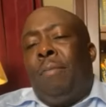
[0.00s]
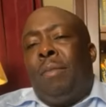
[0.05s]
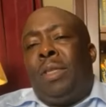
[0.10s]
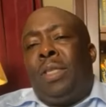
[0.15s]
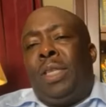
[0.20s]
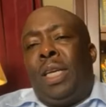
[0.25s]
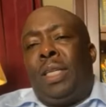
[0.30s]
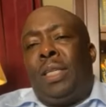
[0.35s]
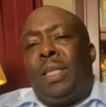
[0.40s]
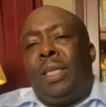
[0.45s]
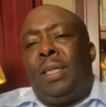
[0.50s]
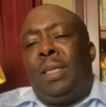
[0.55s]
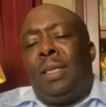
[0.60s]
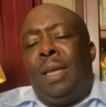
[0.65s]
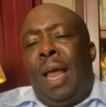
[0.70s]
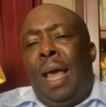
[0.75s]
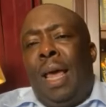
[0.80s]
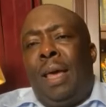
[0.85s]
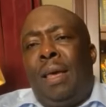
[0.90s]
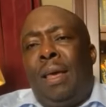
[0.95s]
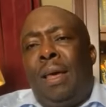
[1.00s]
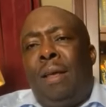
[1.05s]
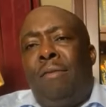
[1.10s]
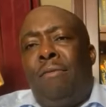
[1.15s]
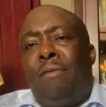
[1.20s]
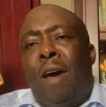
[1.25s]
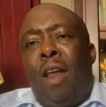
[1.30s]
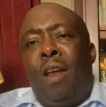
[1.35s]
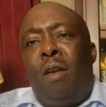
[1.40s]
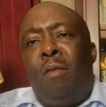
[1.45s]
sectors like
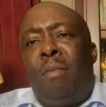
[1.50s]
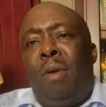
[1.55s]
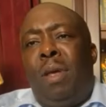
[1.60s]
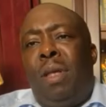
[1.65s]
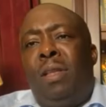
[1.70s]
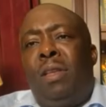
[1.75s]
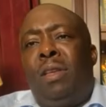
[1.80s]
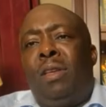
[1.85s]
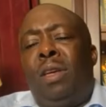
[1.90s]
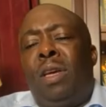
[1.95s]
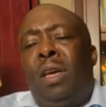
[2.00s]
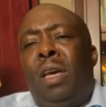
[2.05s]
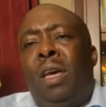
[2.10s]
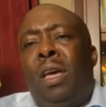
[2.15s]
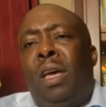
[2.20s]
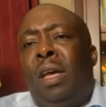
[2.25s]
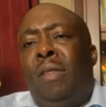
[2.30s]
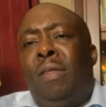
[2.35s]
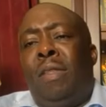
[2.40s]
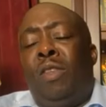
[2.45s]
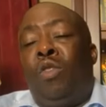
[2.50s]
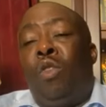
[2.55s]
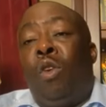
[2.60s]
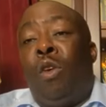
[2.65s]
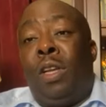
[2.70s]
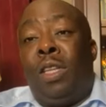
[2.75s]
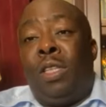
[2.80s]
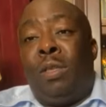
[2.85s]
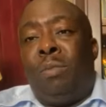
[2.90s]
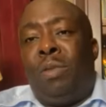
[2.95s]
environment, the
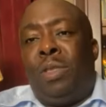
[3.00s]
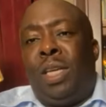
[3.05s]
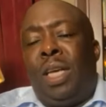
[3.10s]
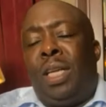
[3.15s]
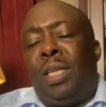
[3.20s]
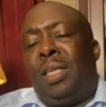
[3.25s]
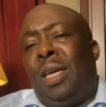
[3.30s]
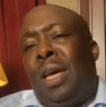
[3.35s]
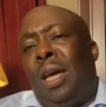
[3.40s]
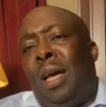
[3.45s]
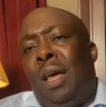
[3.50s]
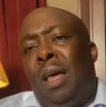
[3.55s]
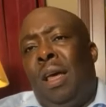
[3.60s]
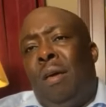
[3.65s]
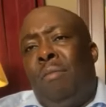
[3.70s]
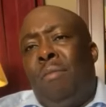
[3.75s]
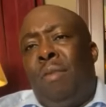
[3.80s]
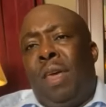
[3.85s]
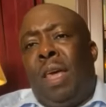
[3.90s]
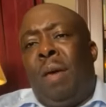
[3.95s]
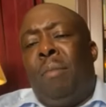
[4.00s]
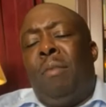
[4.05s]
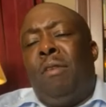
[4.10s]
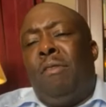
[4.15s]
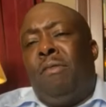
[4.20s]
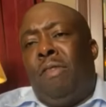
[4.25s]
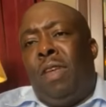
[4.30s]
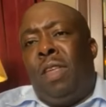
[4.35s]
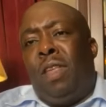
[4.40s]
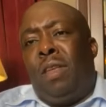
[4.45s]
tourism sector, became a
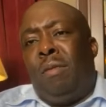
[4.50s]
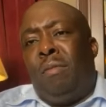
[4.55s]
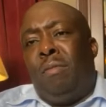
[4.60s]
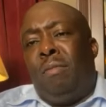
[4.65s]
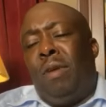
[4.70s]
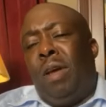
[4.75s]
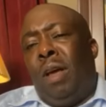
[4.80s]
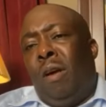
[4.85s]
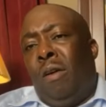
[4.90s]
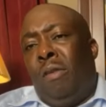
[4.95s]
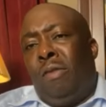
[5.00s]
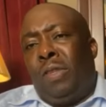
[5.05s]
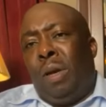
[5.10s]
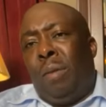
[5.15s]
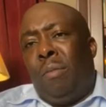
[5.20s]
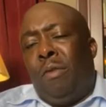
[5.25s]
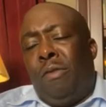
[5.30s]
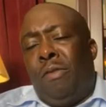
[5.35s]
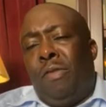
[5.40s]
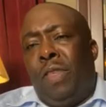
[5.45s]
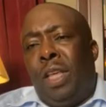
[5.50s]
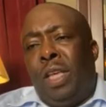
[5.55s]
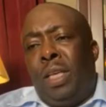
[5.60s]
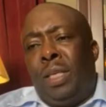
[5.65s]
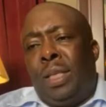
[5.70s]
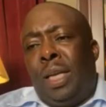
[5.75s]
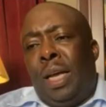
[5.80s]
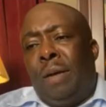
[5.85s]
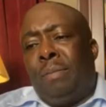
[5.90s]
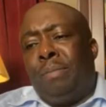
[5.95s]
victim of some of
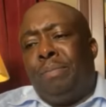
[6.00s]
these